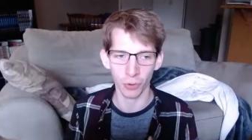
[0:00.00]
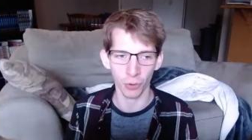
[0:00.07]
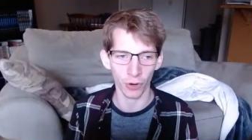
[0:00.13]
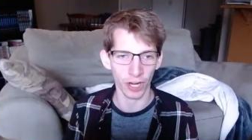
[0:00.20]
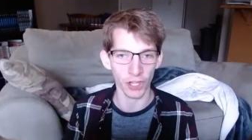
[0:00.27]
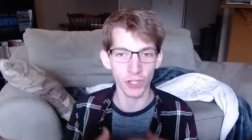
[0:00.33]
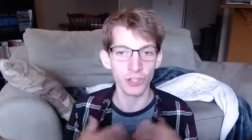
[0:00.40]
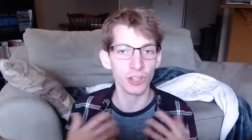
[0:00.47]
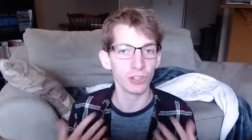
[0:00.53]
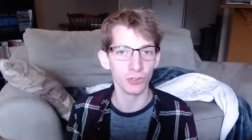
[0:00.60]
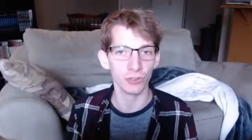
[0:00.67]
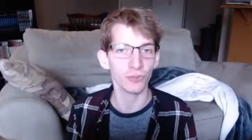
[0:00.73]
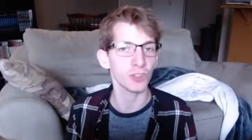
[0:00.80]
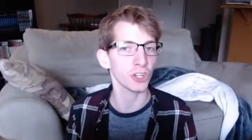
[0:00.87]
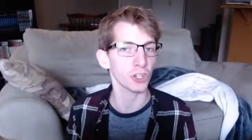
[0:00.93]
or I
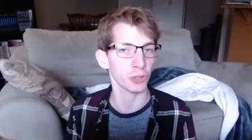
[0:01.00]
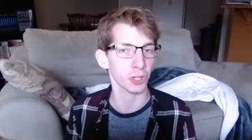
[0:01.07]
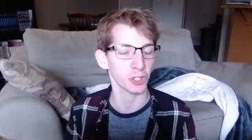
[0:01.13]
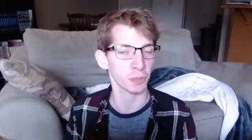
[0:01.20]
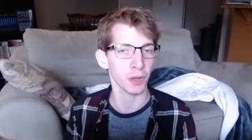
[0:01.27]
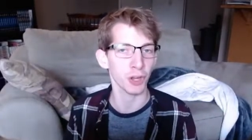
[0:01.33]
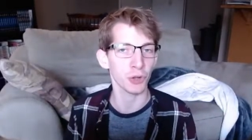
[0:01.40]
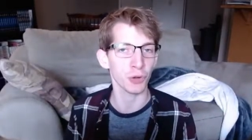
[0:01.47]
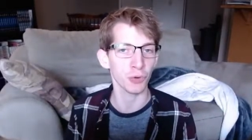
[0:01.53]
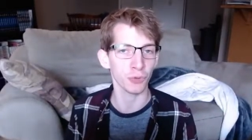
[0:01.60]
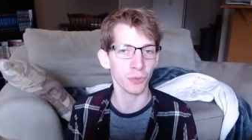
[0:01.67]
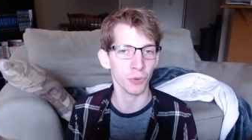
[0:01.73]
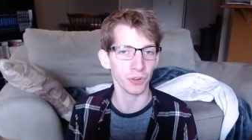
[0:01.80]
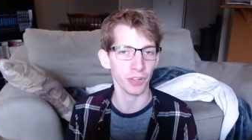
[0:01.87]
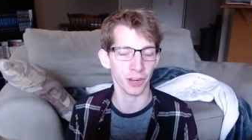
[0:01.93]
just finished Crash Bandicoot
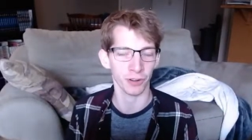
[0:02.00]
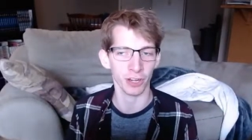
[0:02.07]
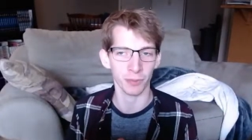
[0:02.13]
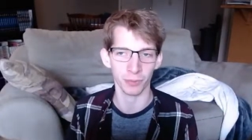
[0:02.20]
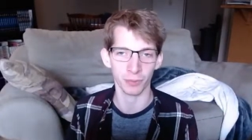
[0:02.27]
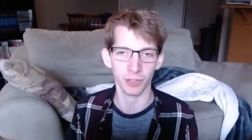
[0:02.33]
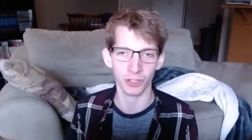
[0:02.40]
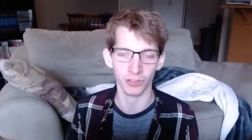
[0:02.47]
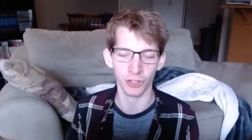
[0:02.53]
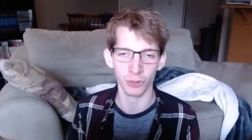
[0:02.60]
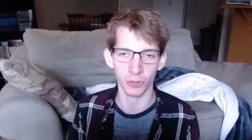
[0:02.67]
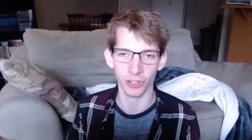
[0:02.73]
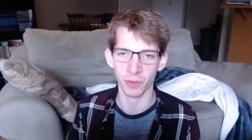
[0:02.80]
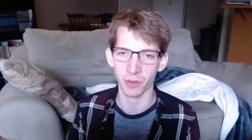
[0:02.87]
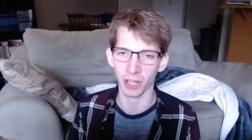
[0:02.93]
4 that I'm going to
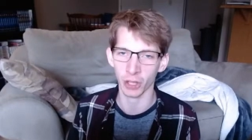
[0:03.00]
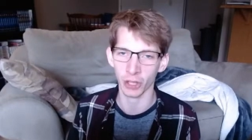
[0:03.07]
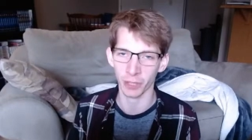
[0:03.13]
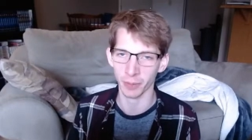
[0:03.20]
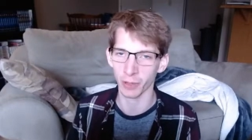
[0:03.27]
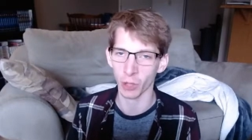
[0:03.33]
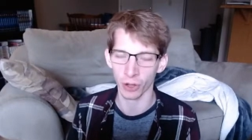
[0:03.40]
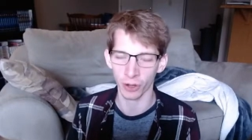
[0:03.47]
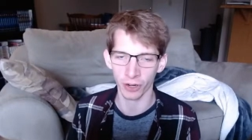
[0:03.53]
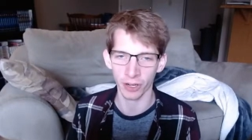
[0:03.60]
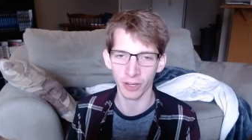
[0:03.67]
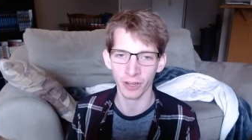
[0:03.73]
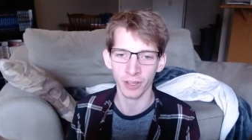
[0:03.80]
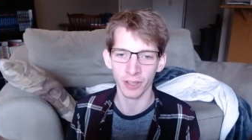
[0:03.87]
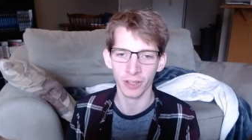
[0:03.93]
continue streaming a little bit longer,